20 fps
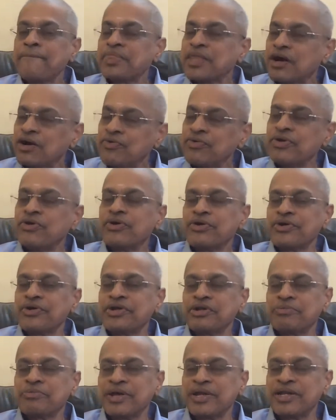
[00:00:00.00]
How you are
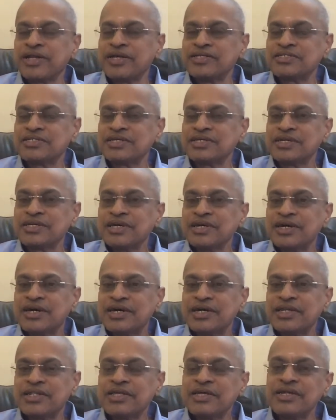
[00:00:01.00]
going to manage,
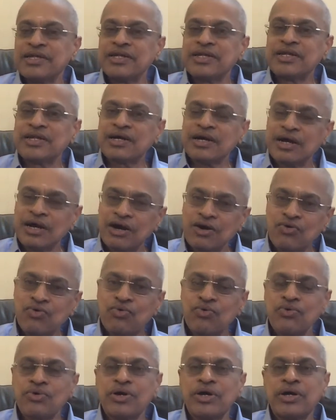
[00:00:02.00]
and then how
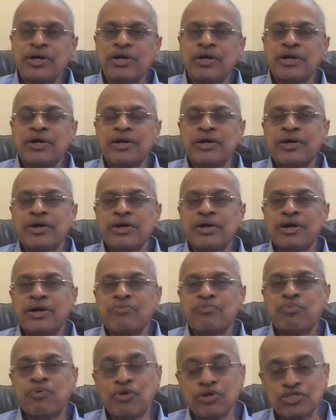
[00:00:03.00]

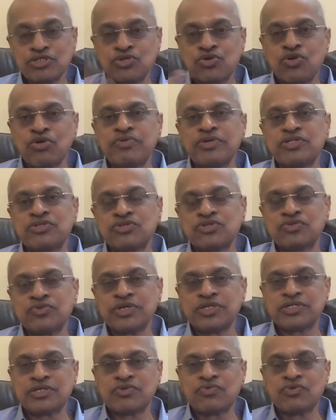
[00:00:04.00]
post-COVID
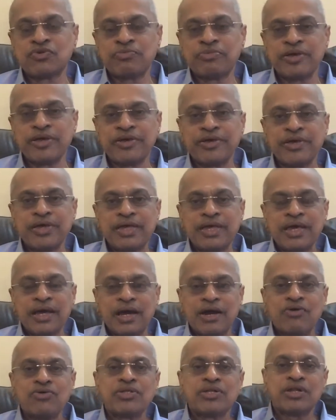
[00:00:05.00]
situation would be,
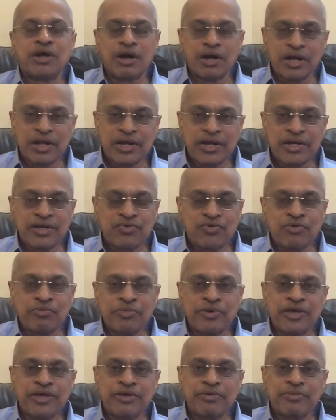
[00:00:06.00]
how the dollar rate would
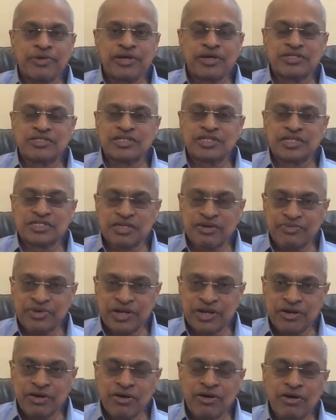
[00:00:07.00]
be, because it has
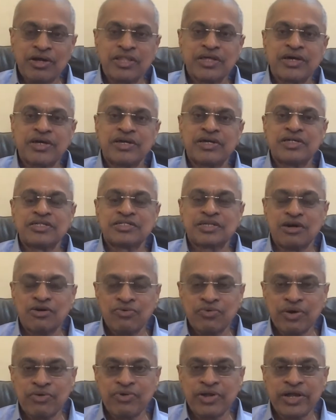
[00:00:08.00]
affected all the countries,
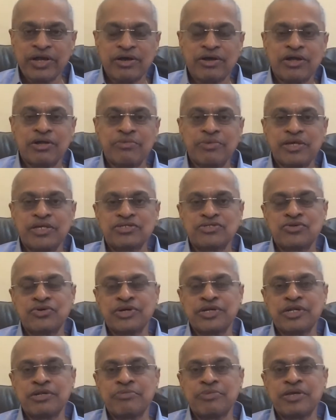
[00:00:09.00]
how our economy is
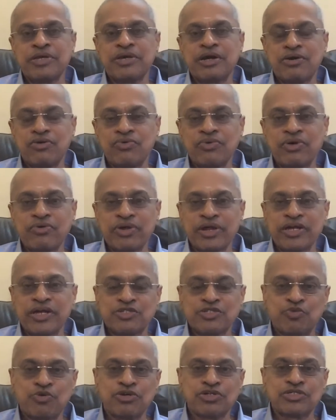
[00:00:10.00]
going to be, how our
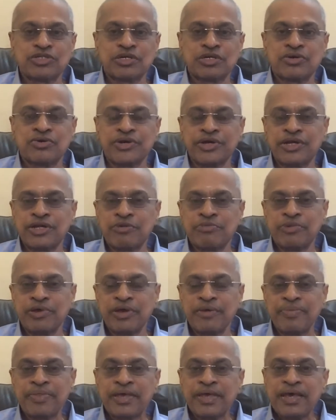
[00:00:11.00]
exports are going to be,
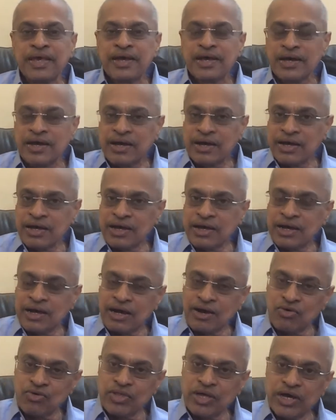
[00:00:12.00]

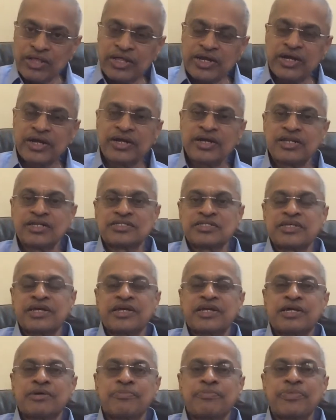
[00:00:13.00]
how the other countries
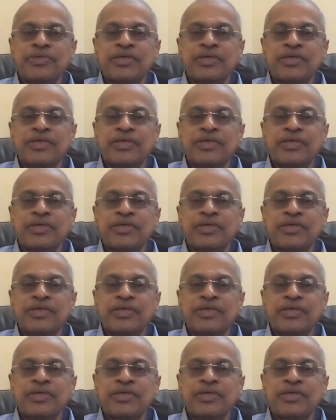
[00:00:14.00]
get up.